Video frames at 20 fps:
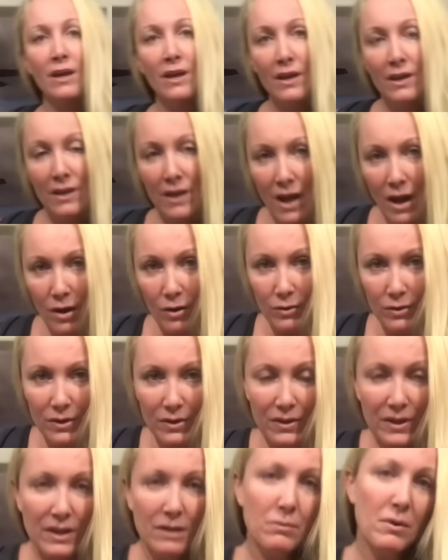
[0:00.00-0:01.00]
Now, the
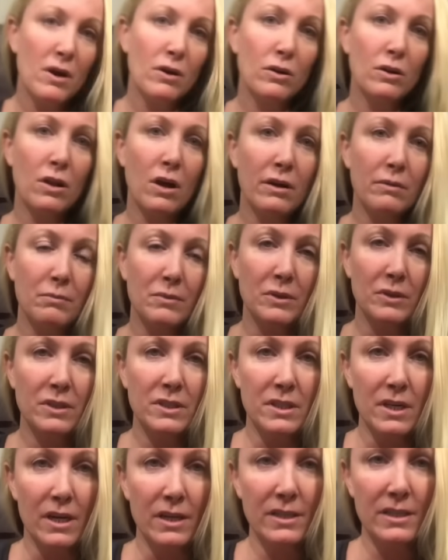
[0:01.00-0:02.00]
thing about clogged milk
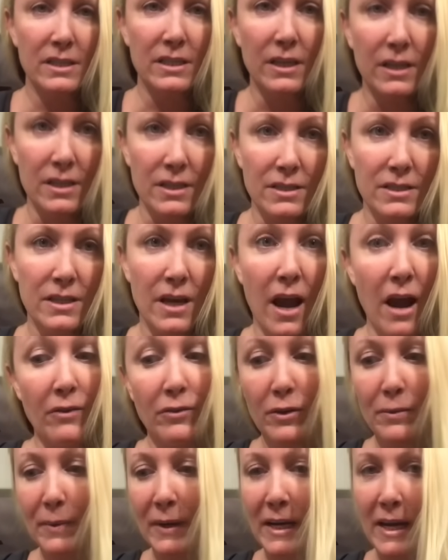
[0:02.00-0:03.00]
ducts is that
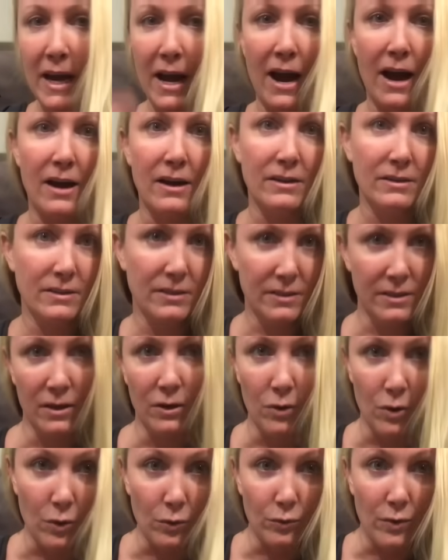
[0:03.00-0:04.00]
everybody has
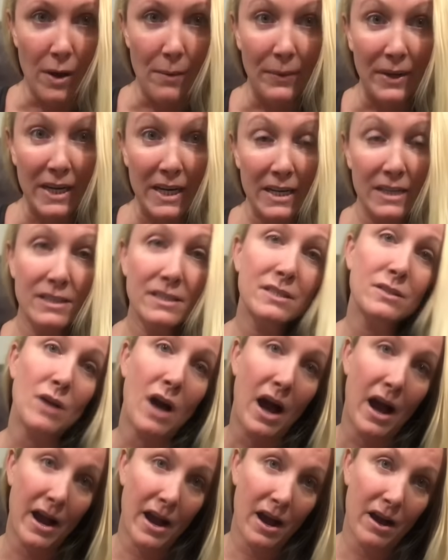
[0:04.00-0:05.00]
their own remedies.
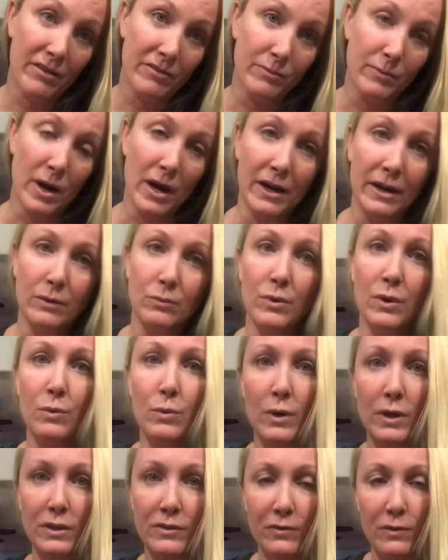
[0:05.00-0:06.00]
I have mine. What
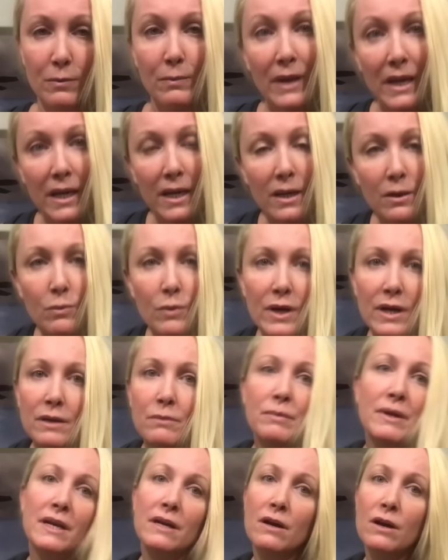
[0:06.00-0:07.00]
worked for me, what
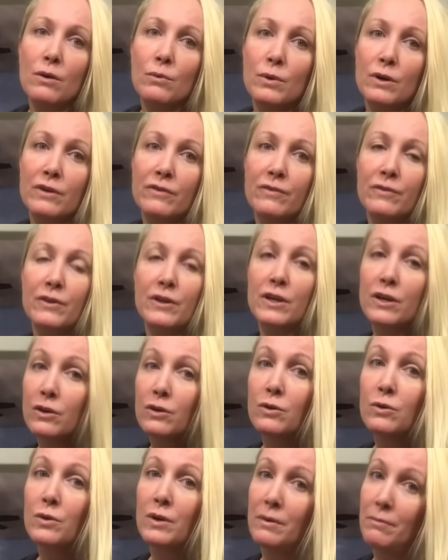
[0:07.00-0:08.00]
may not work for
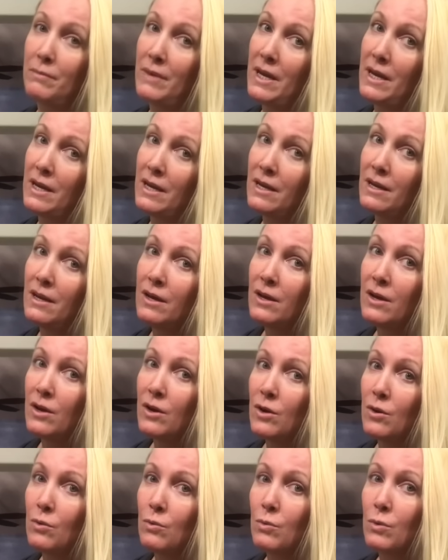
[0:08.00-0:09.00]
you, it may
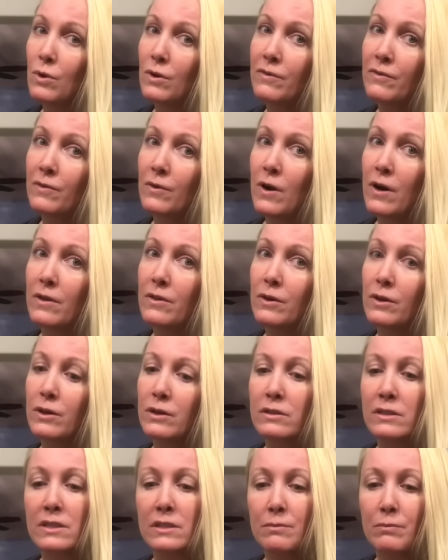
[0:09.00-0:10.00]
work for
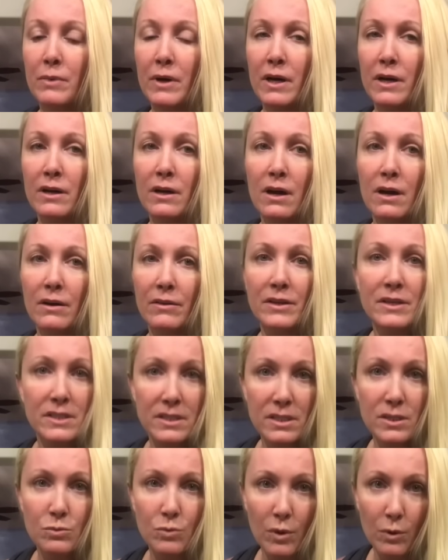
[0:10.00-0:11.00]
others, but this
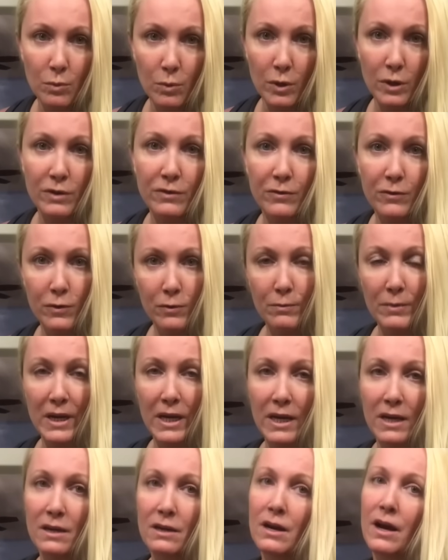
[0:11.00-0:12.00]
is what worked for
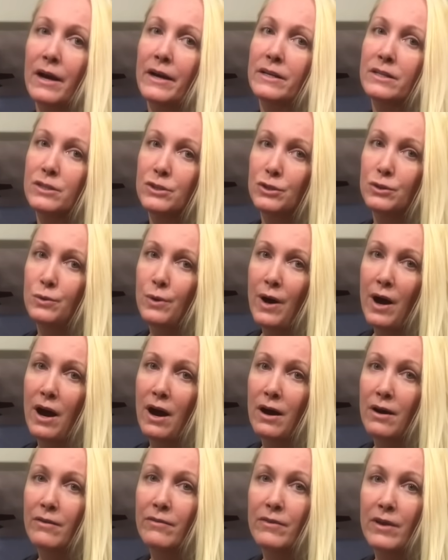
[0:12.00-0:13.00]
me. I do
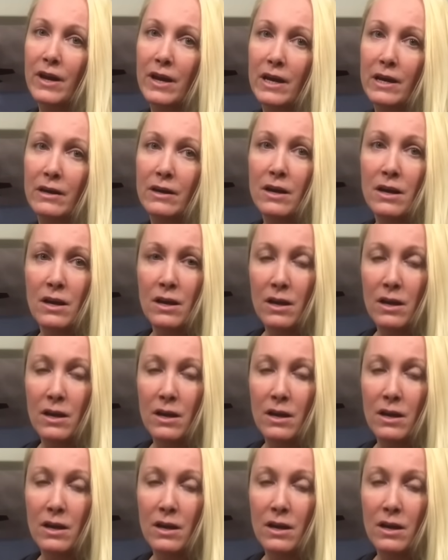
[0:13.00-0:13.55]
have a